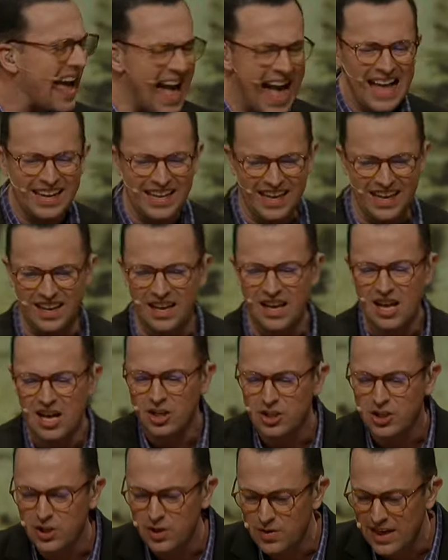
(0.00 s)
adding
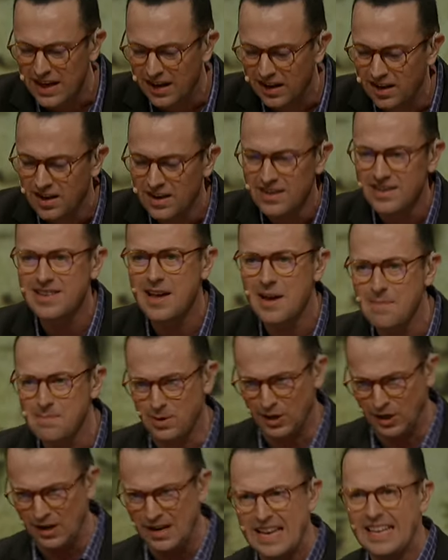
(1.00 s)
to their
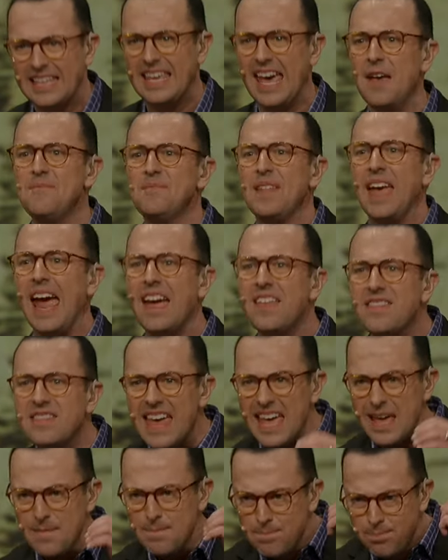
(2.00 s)
number, okay? And
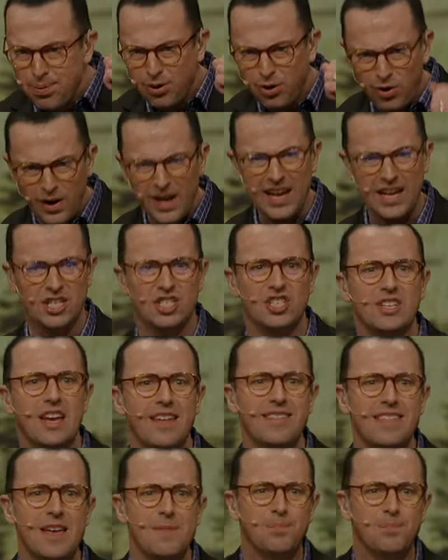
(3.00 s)
they preached and they